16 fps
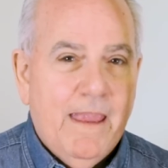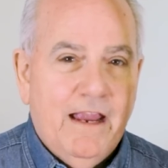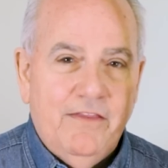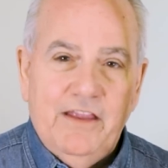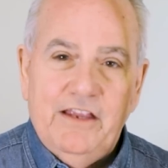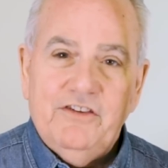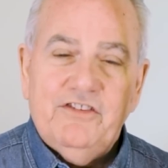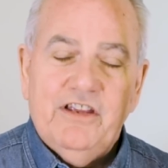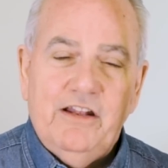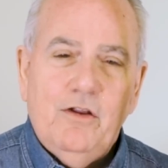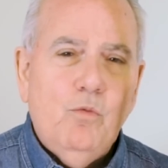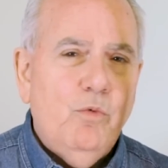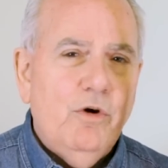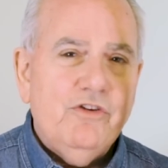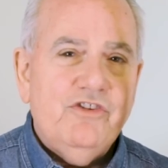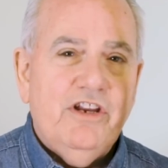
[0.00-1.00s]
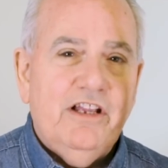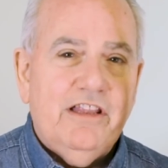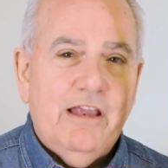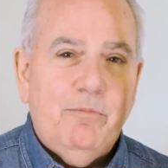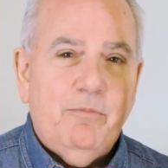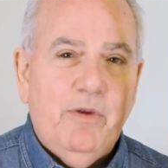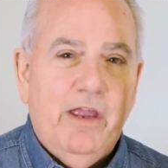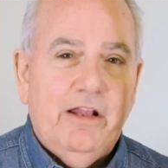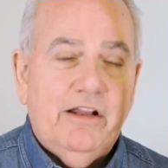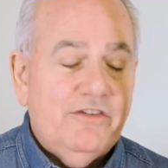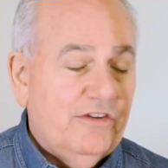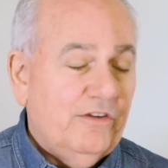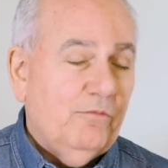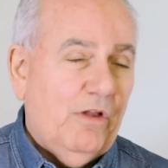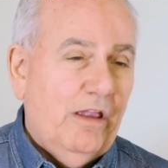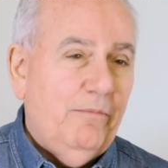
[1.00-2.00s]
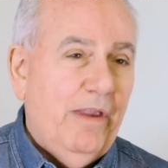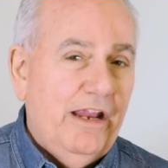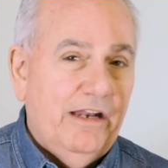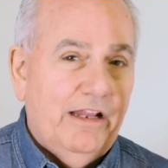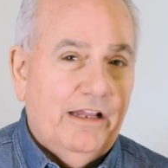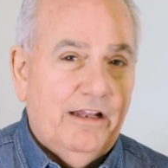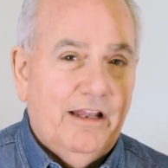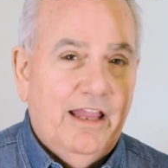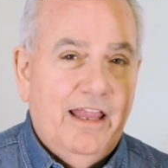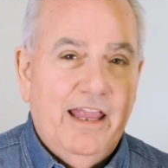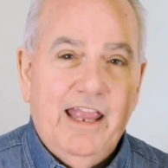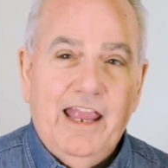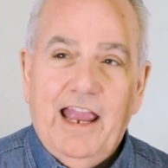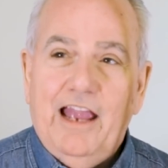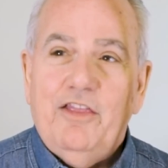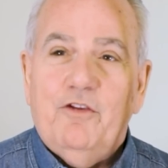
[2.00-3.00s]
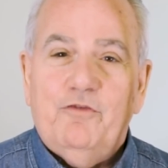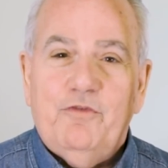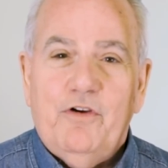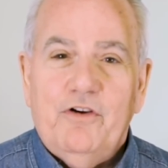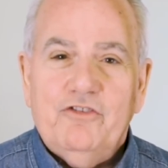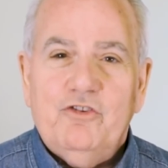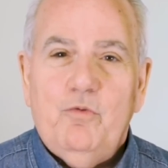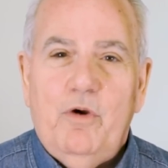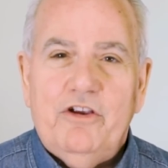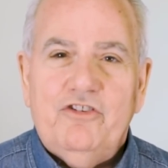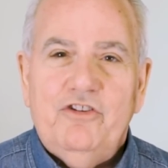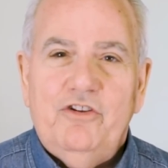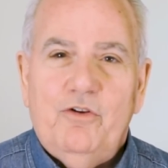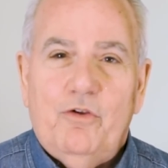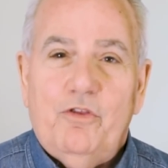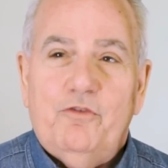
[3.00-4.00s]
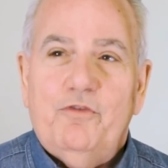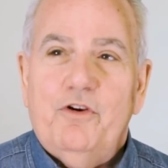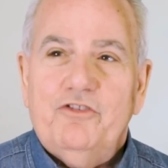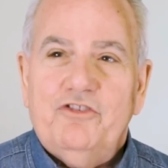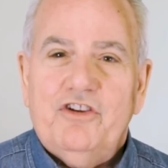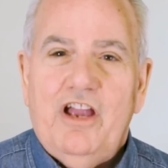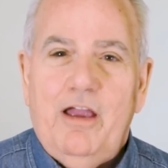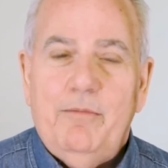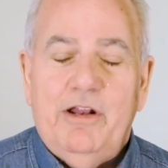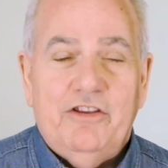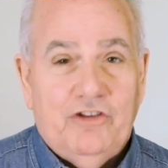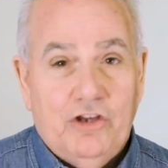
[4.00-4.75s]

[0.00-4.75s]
and they said, where'd you get that pen? I said, I made it. And the first question or the first comment